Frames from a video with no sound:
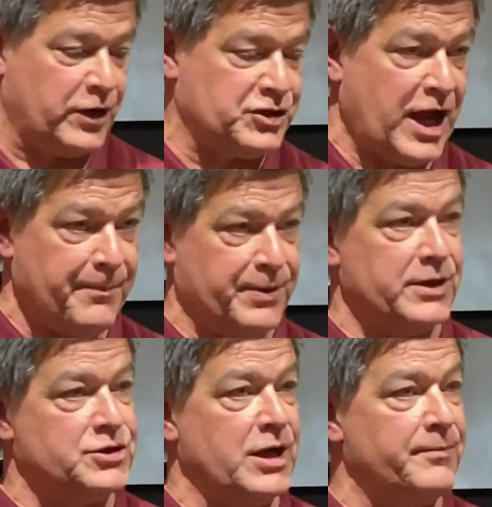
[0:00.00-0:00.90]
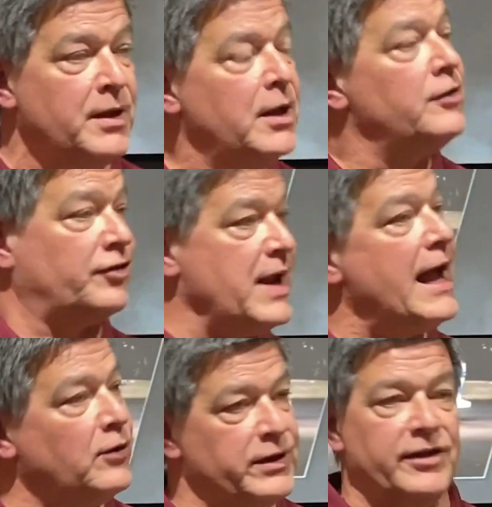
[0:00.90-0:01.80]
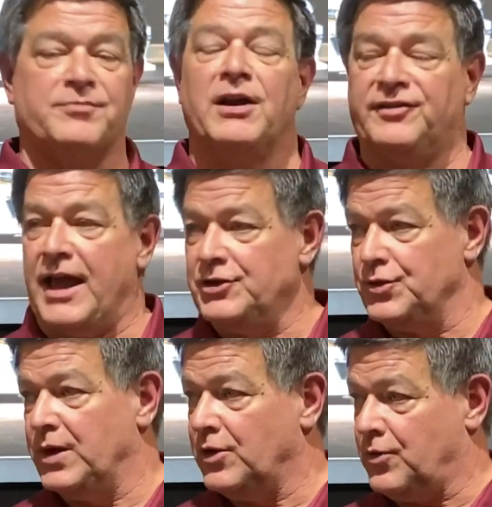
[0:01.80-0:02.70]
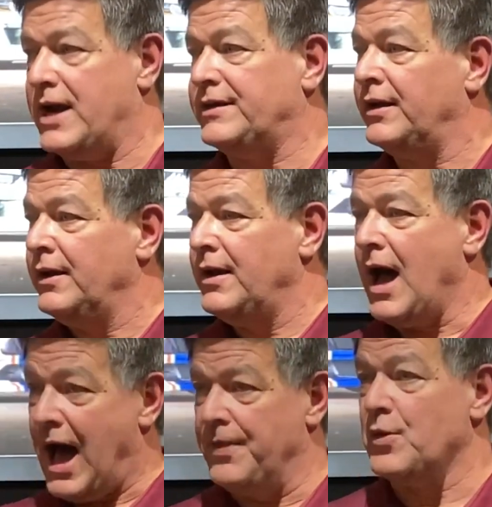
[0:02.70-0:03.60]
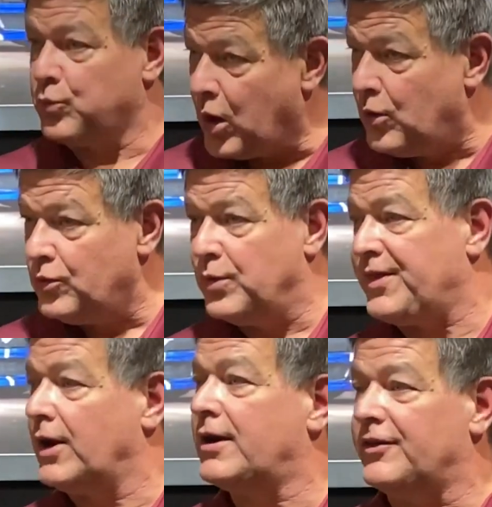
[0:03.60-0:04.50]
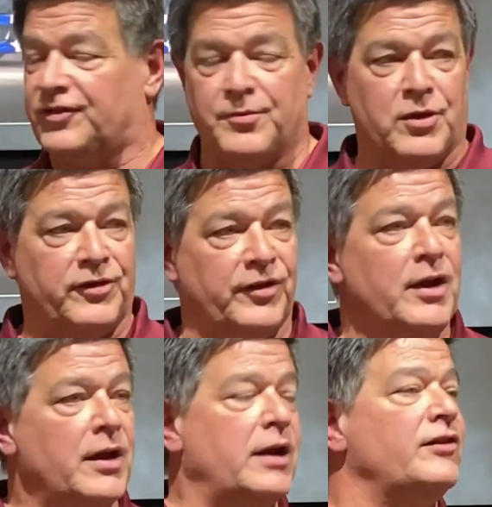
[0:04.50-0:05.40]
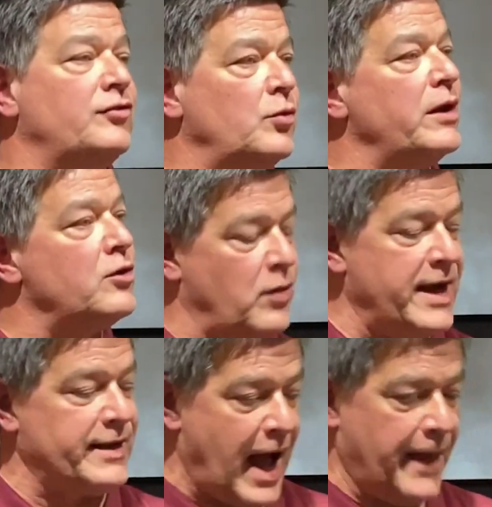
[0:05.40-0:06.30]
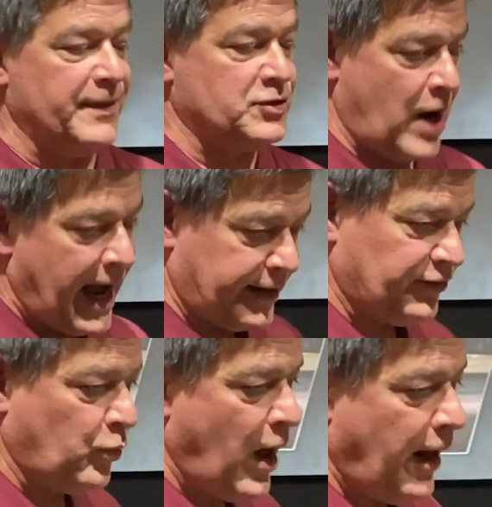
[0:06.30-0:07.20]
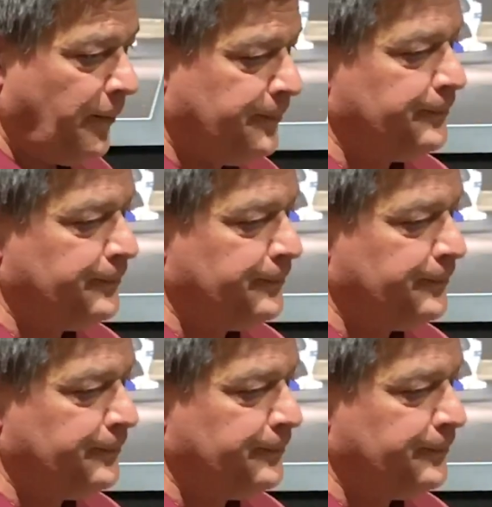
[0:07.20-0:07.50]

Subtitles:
a championship. So not only is Mustang doing great on the road with our customers, it is doing great on the track as well.